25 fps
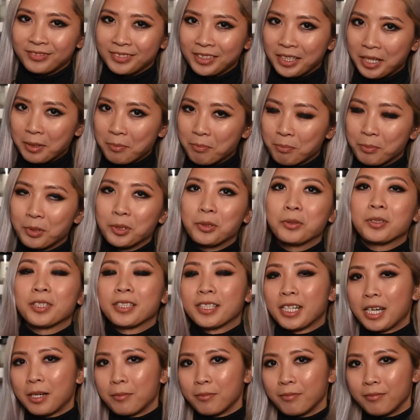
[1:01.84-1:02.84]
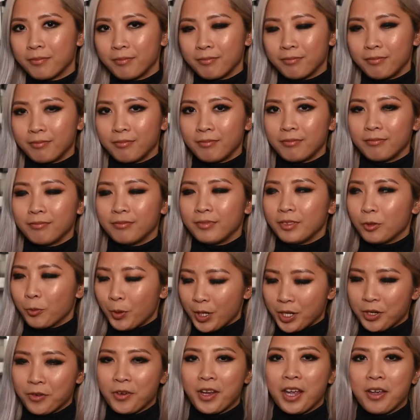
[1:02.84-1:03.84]
then build it up
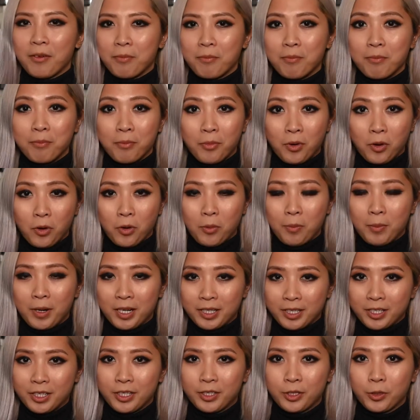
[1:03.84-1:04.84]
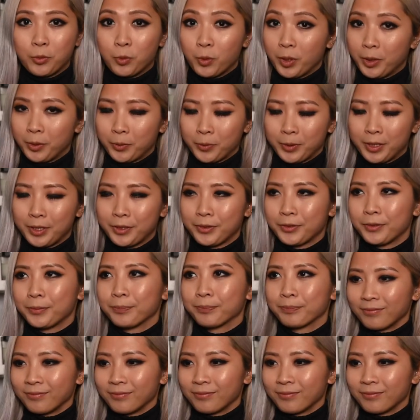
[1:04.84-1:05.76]
when you have more budget to work with.